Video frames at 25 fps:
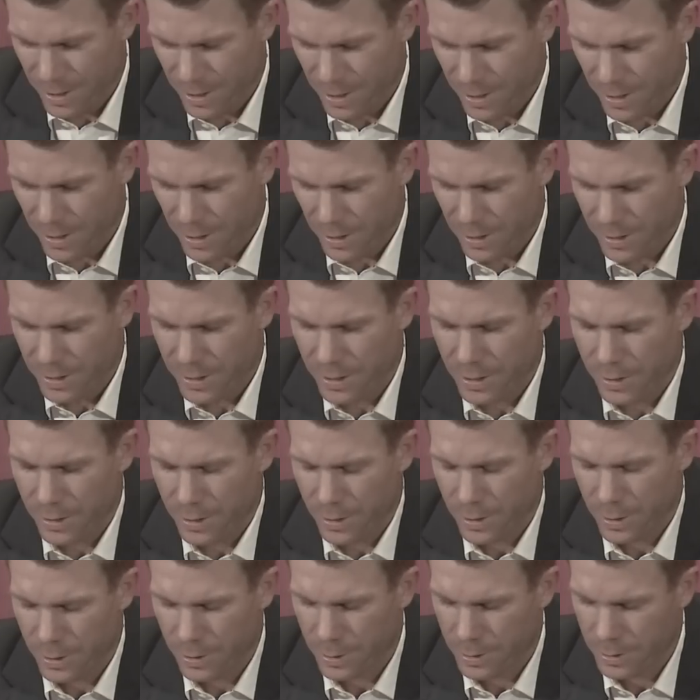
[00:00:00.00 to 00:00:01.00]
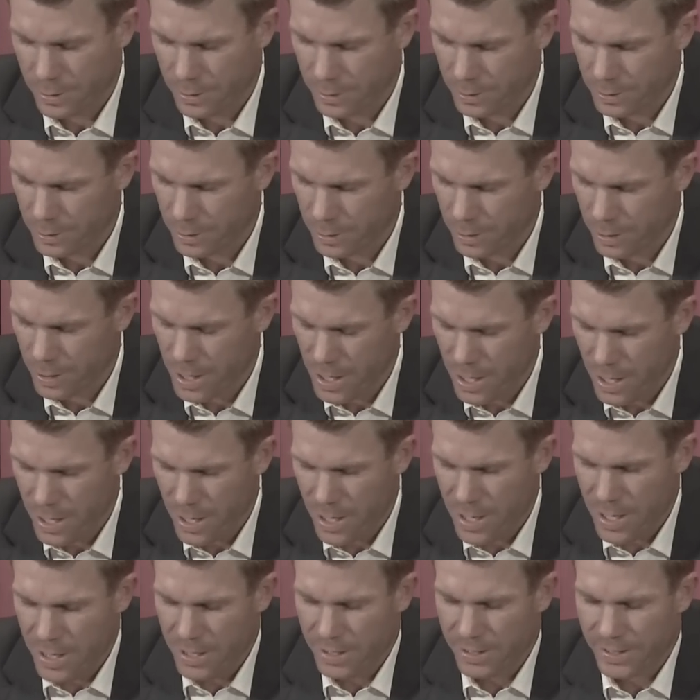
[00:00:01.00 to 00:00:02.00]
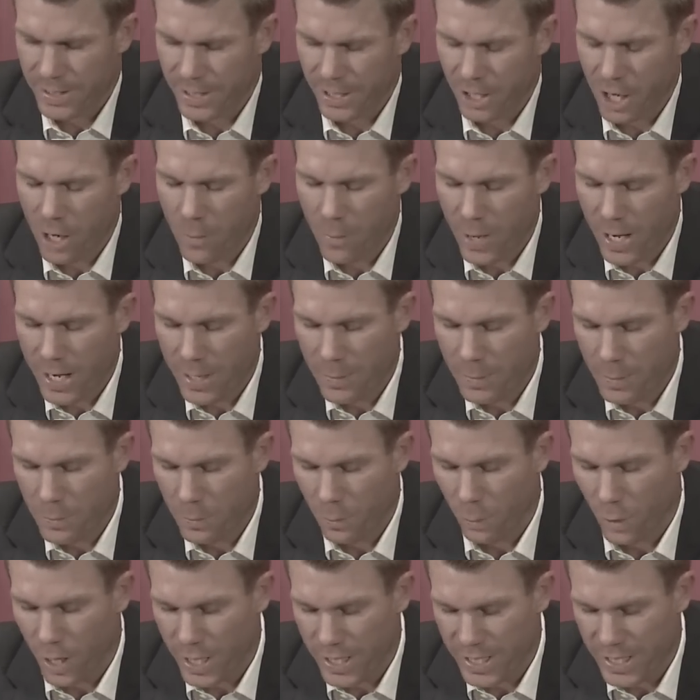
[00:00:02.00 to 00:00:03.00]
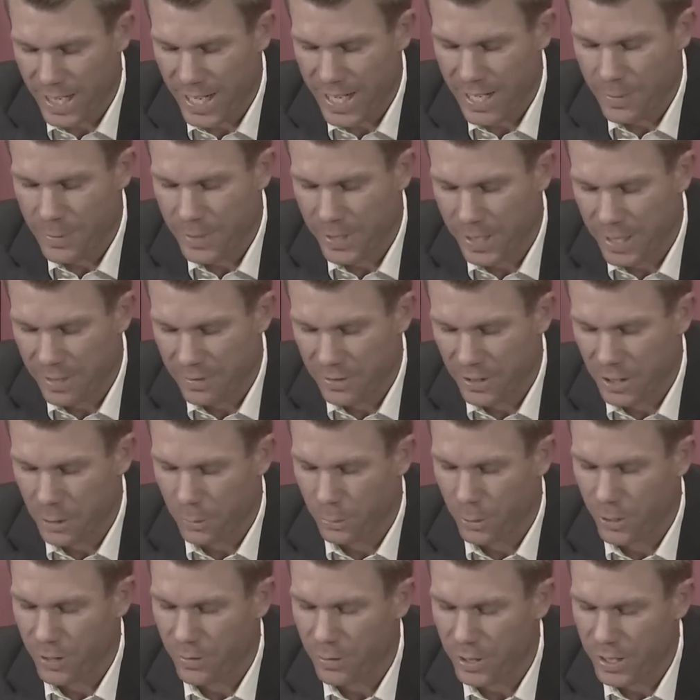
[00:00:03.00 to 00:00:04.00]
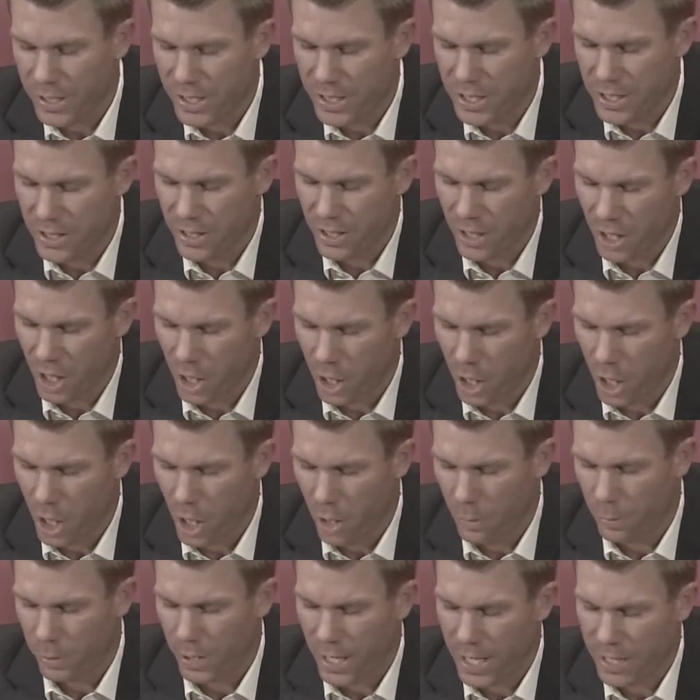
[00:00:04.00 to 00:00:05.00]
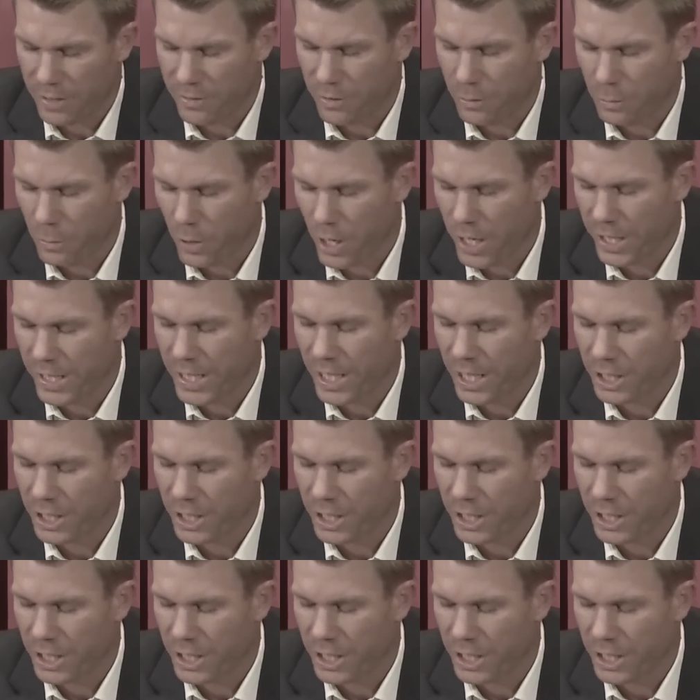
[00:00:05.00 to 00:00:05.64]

being branded as the destroyer of Australian cricket for so long, why would he want to prolong the pain his